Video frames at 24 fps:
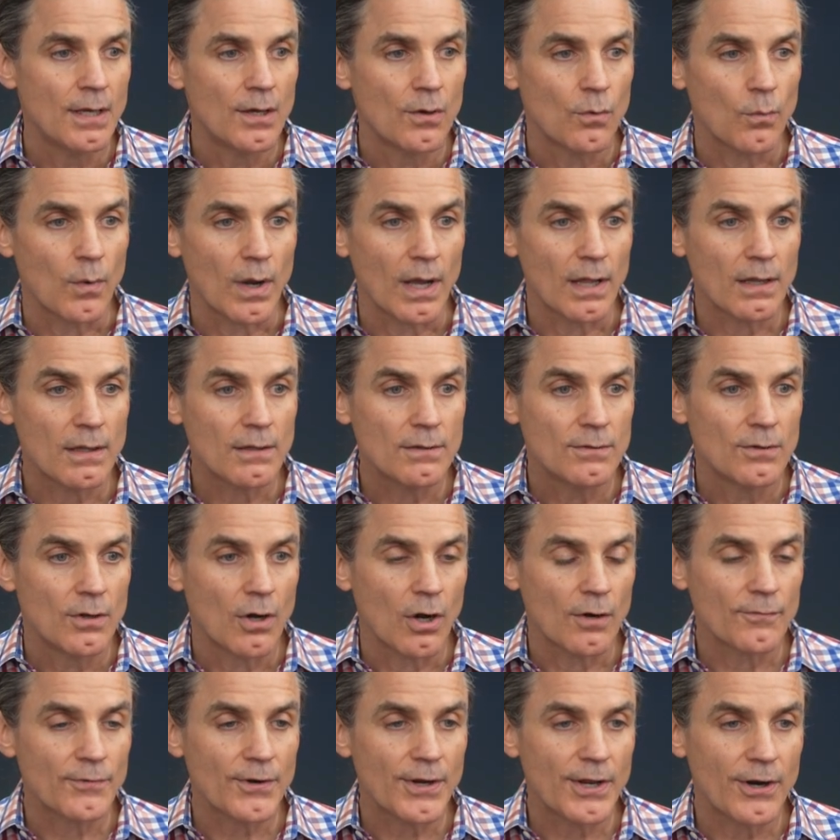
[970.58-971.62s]
Well,
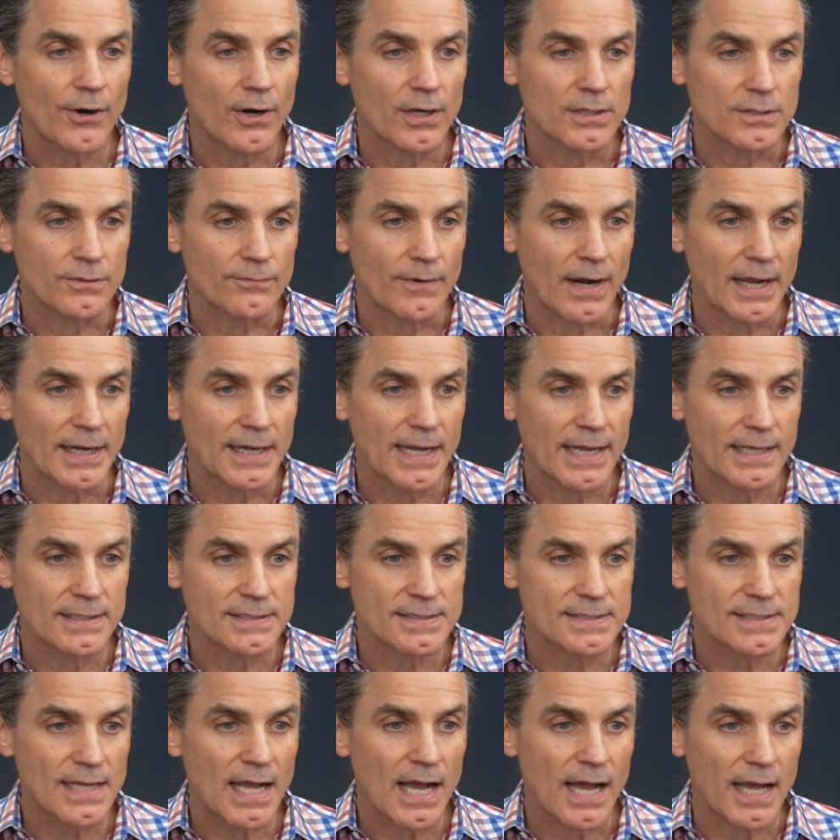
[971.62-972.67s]
over here on the right-hand
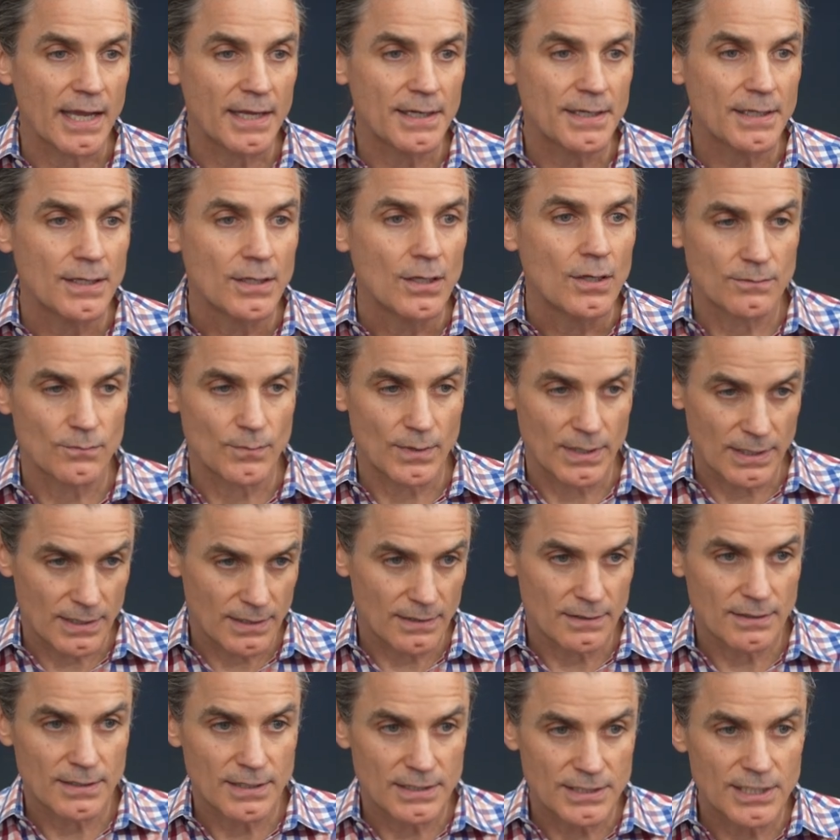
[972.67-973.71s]
side, we
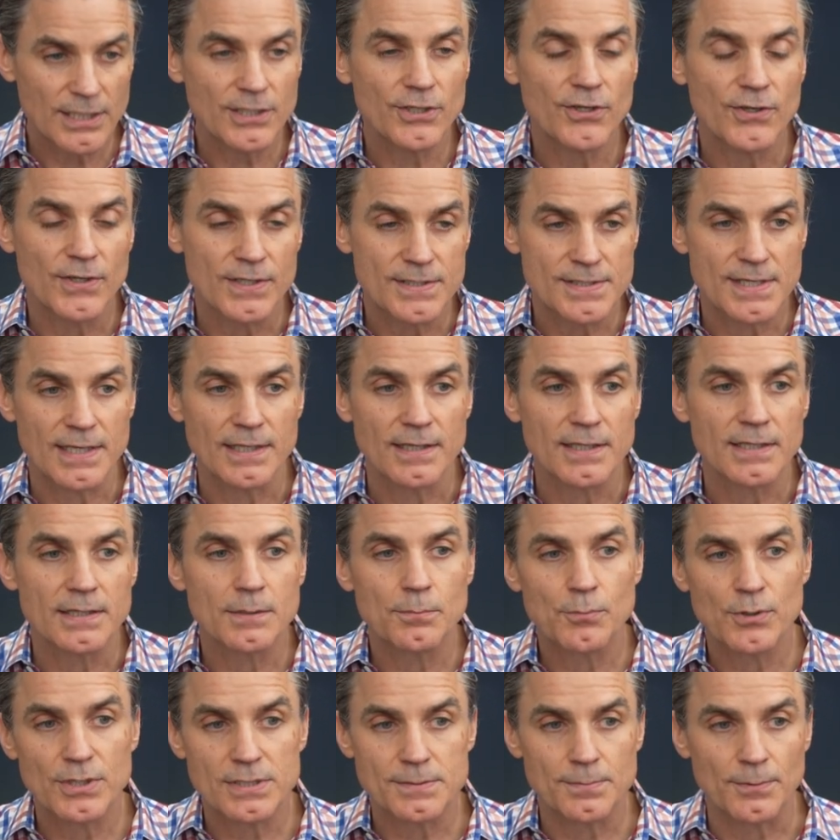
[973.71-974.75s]
continue to see that the
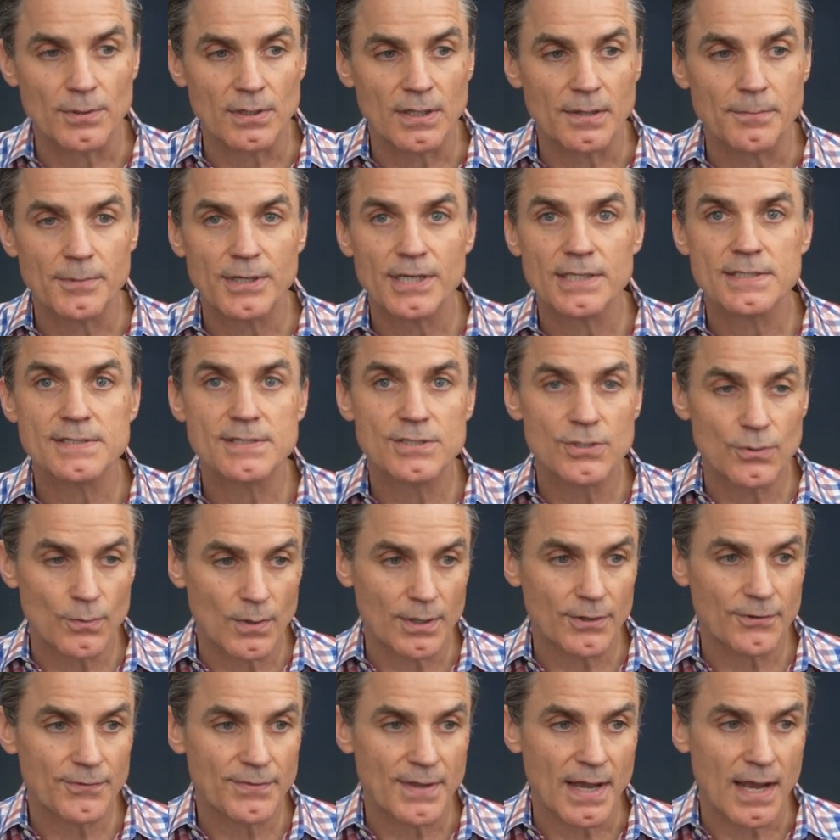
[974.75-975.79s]
principal limit is
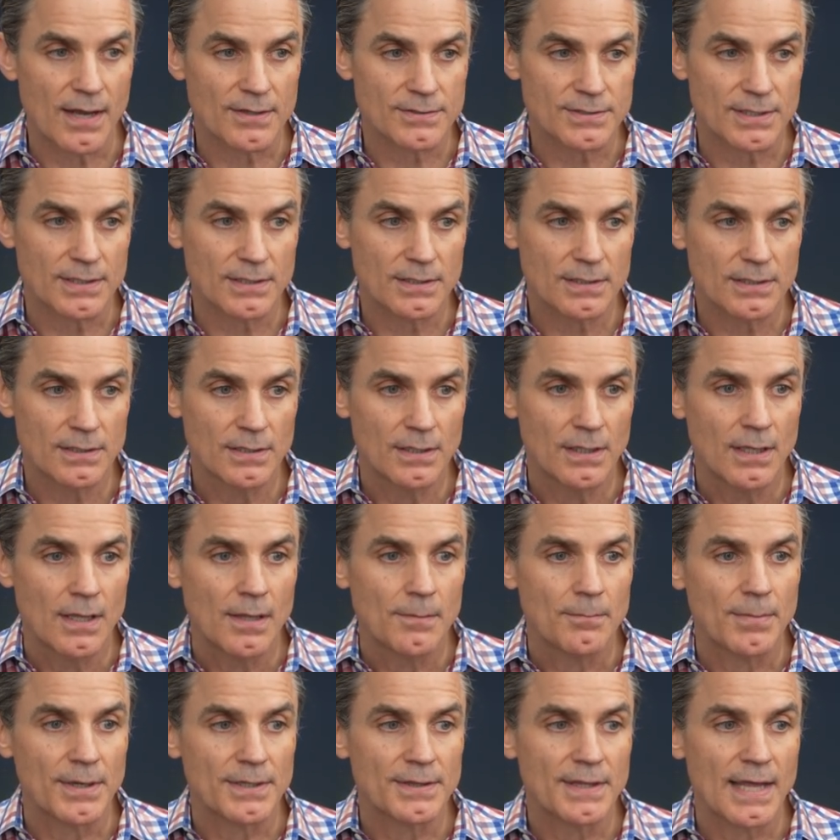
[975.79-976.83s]
$200,000,
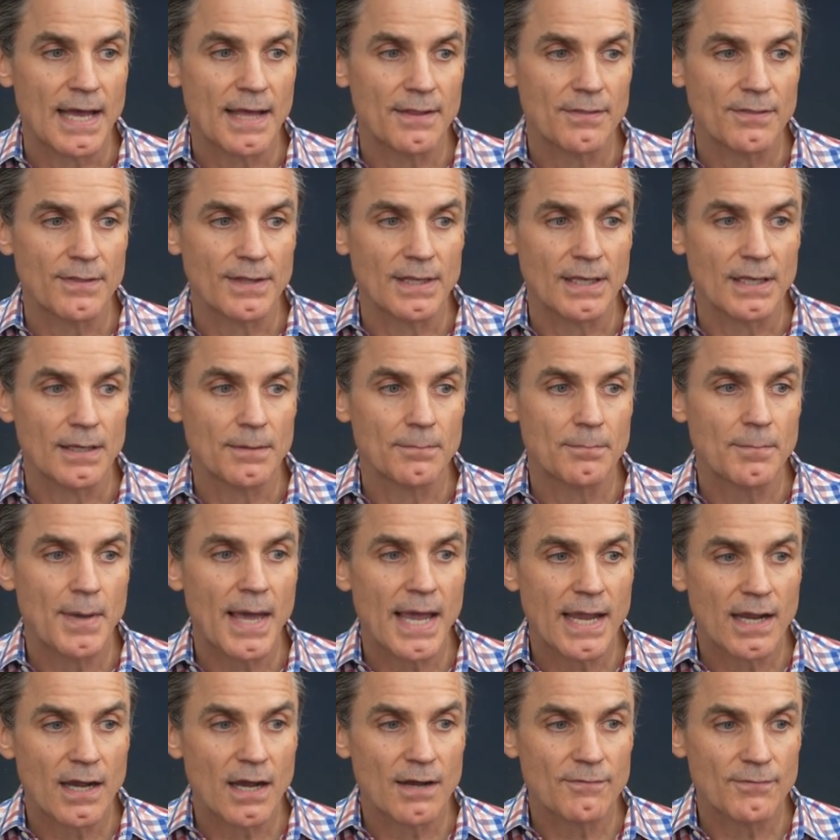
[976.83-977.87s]
but that the
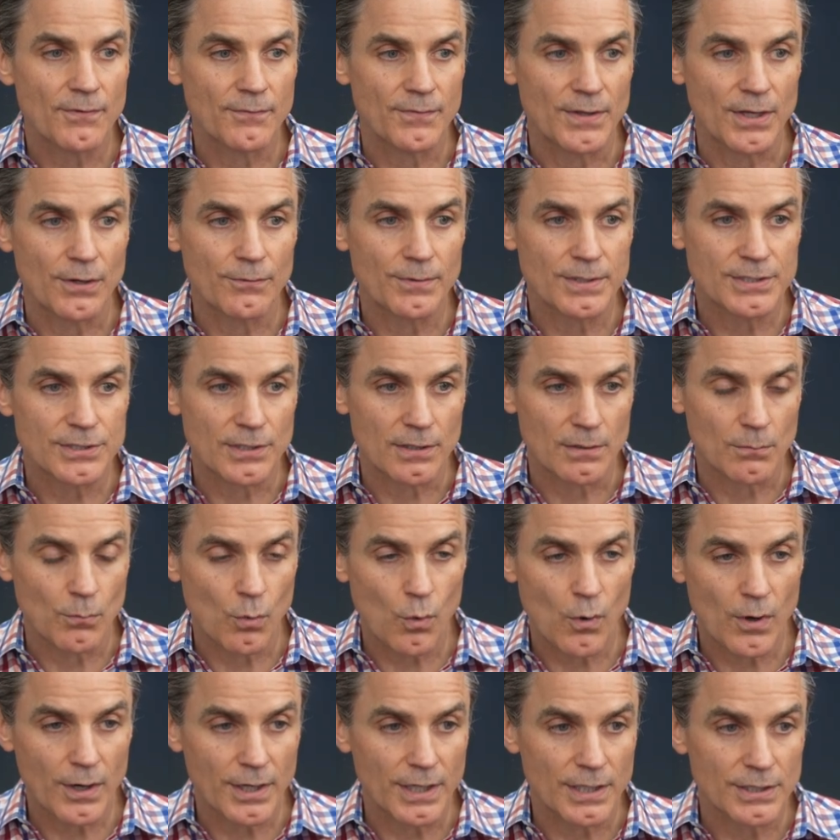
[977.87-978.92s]
payoff of the original
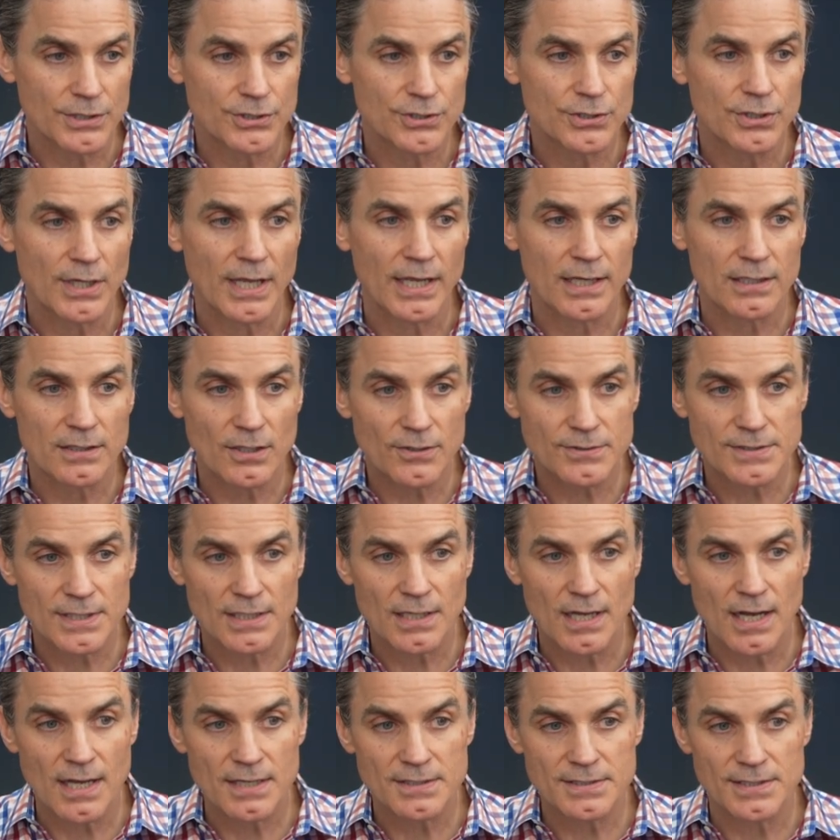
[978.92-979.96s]
mortgage and closing
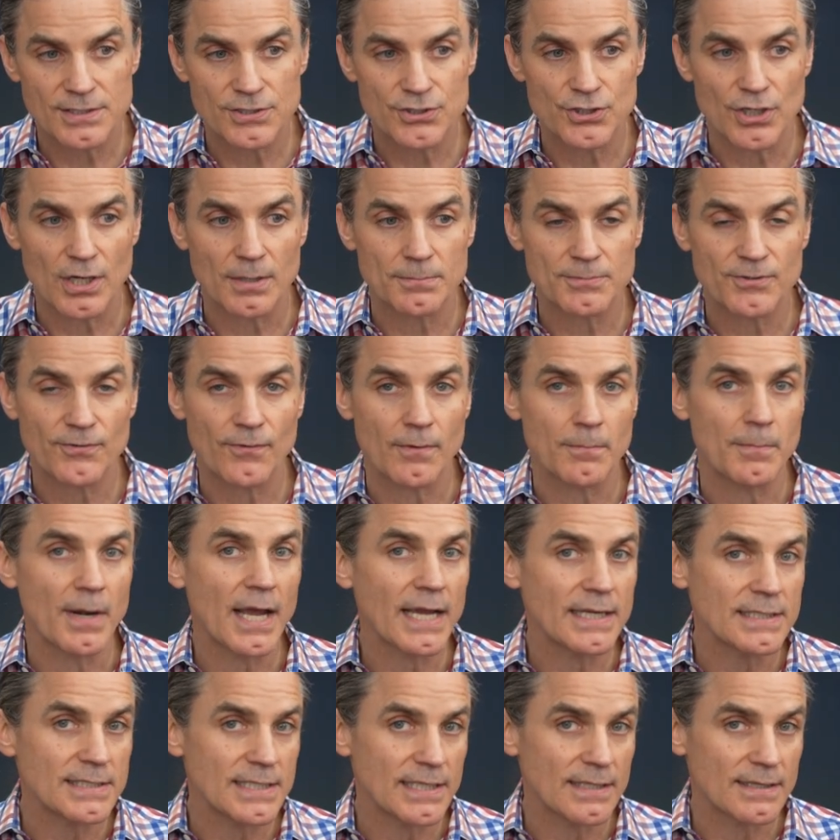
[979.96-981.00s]
costs has jumped from
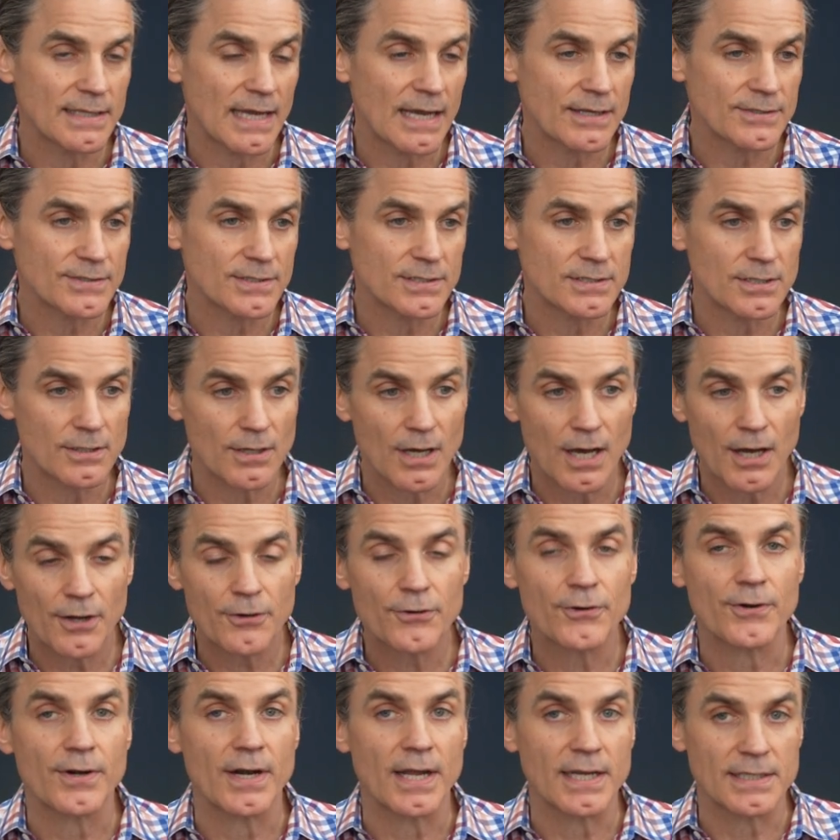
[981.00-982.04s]
$19,000 to
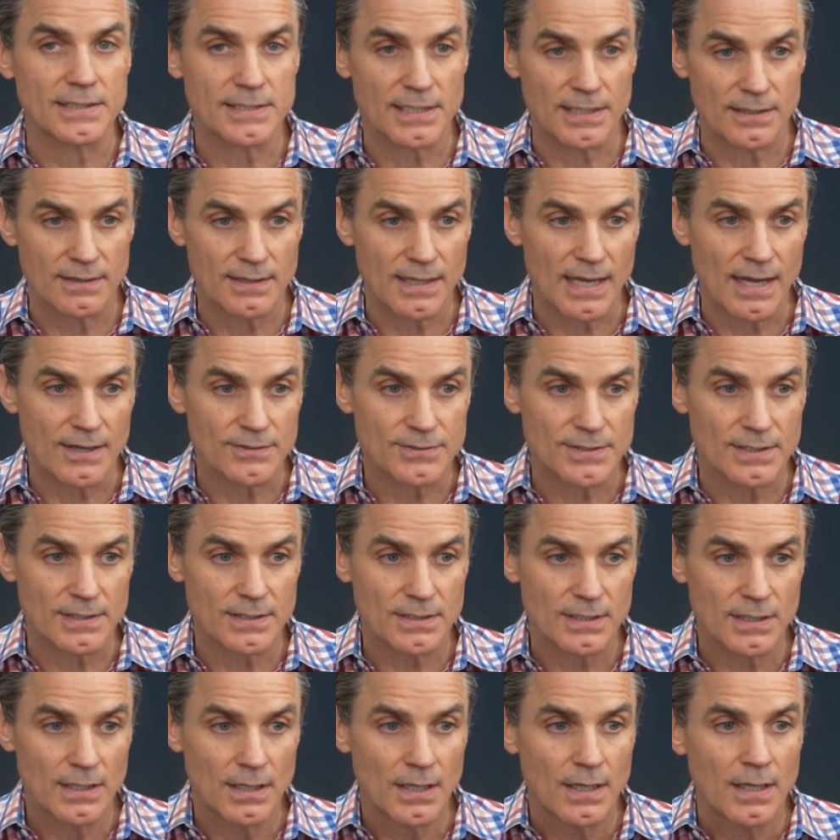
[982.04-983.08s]
$119,000,